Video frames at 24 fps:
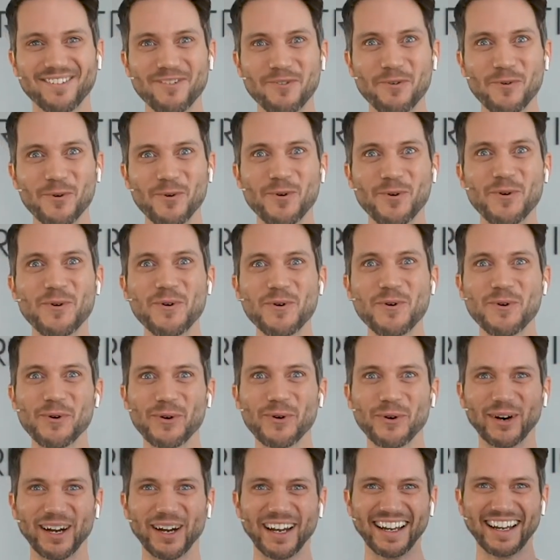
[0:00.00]

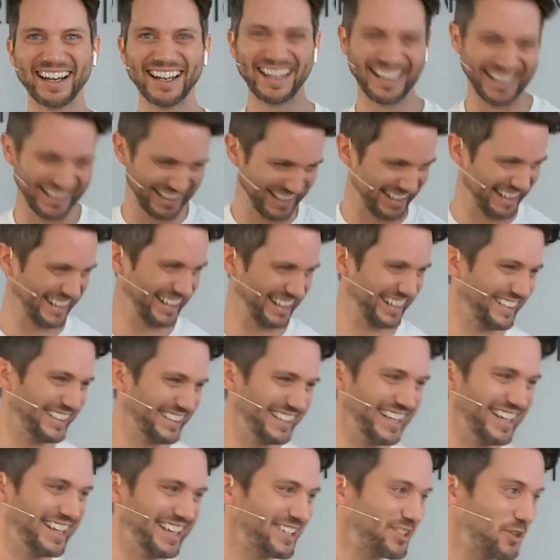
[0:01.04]
Woo.
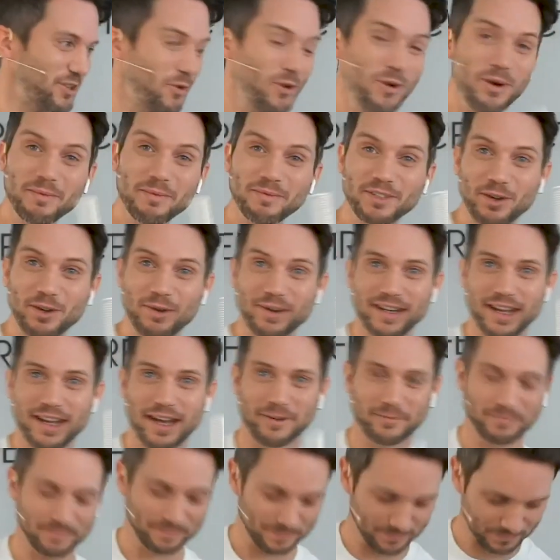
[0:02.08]
So all I'm doing
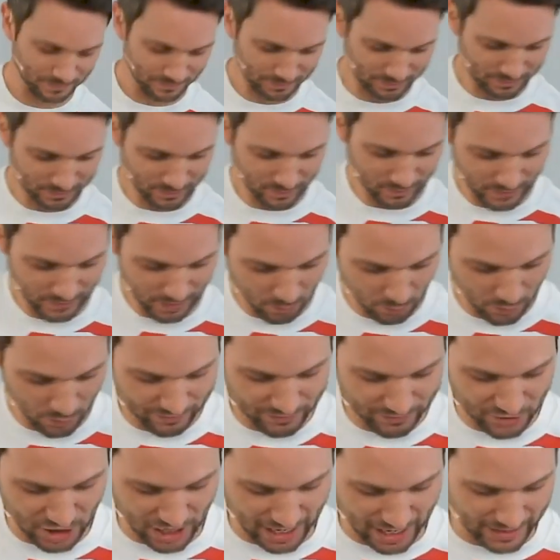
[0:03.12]
now
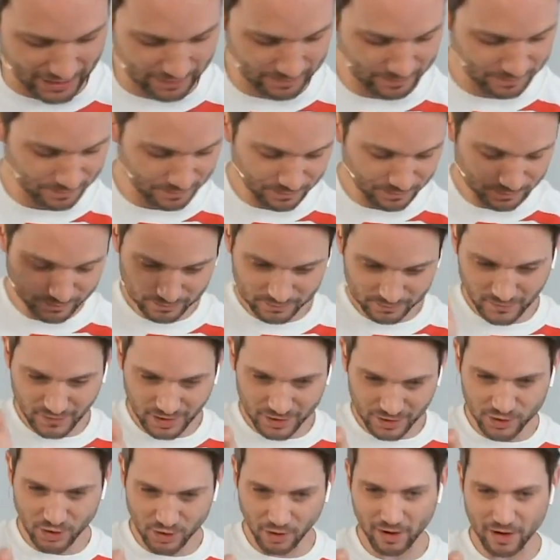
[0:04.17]
with Jane,
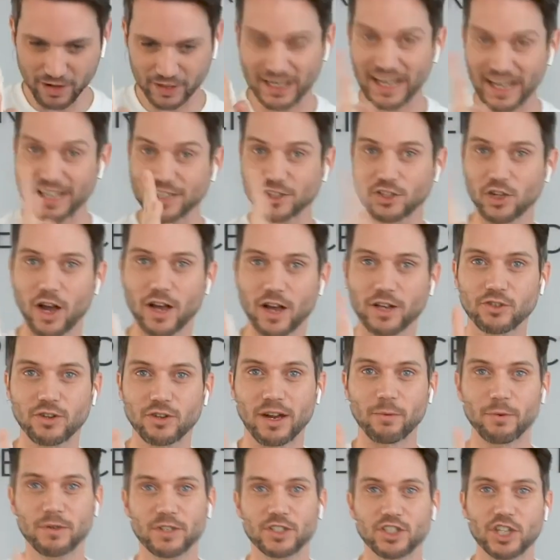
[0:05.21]
sorry, I get
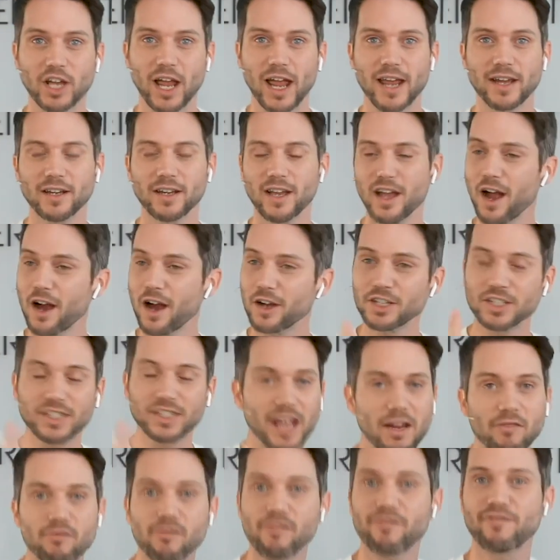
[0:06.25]
sidetracked. With Jane, I just
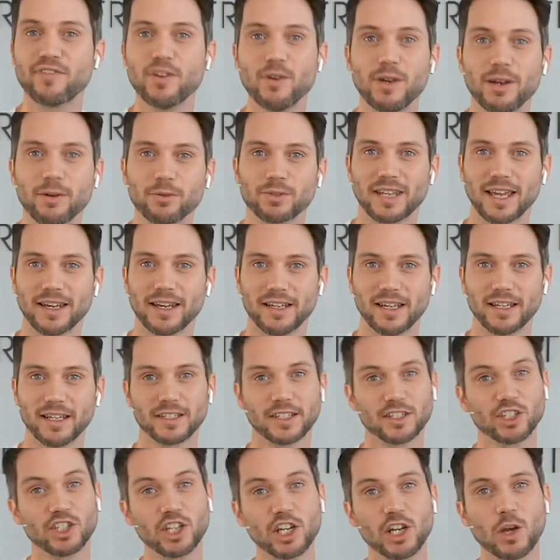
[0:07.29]
gave her a few little techniques
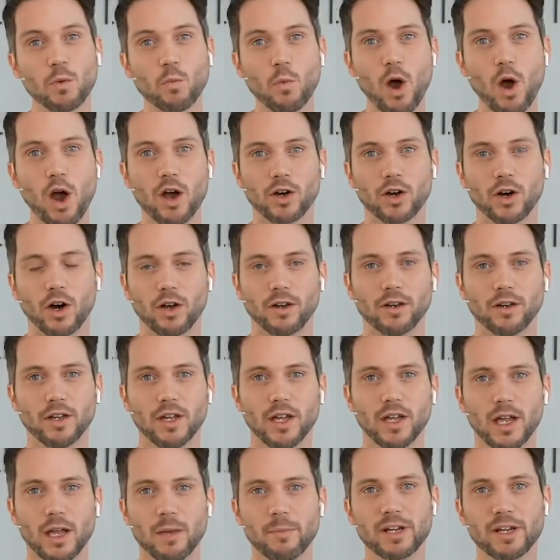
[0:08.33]
that she can work on,
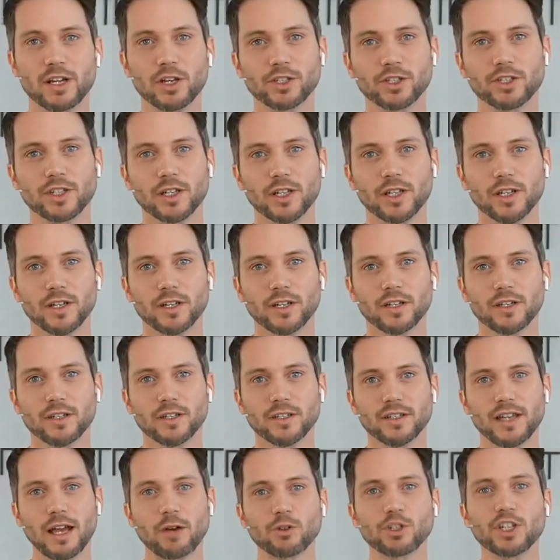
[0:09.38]
because
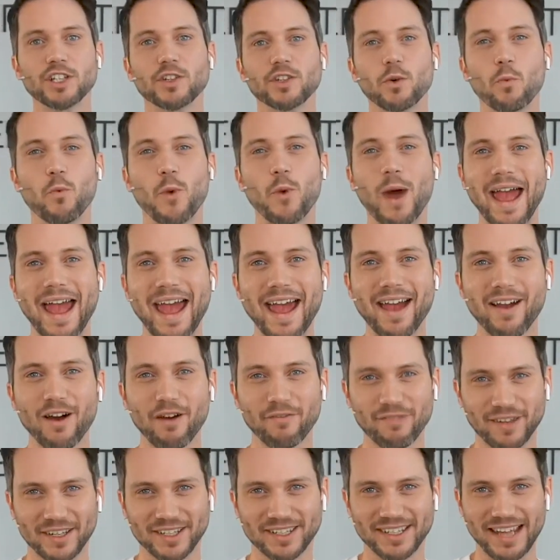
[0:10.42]
now she's aware
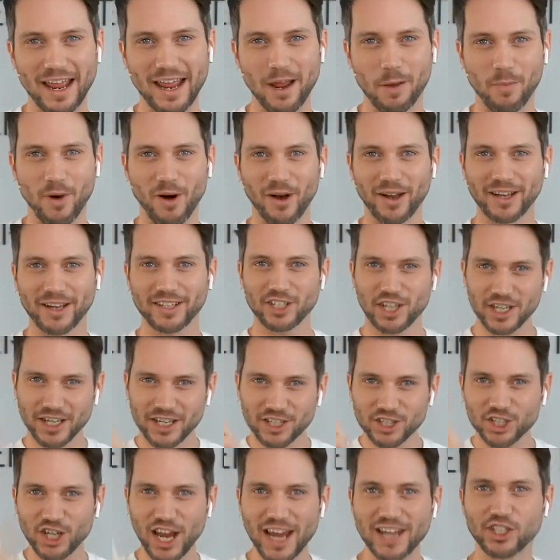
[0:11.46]
of her state of mind. She
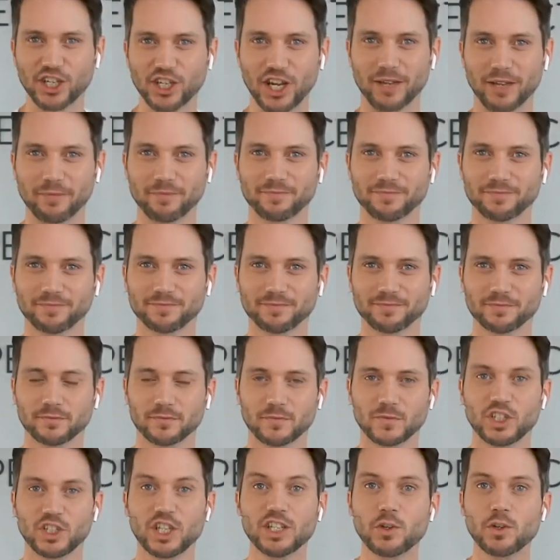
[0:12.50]
can change it.
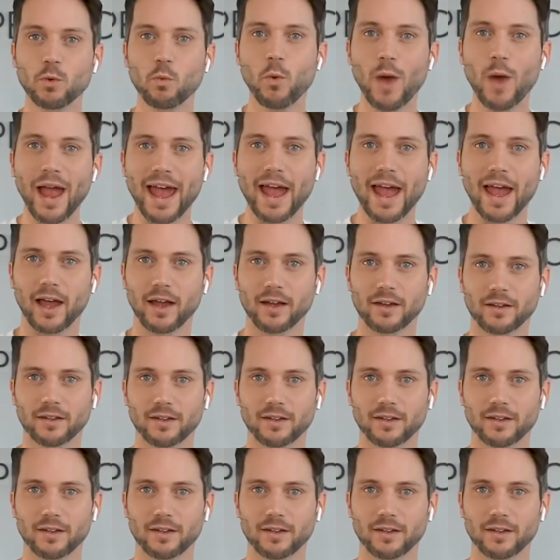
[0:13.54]
She's aware.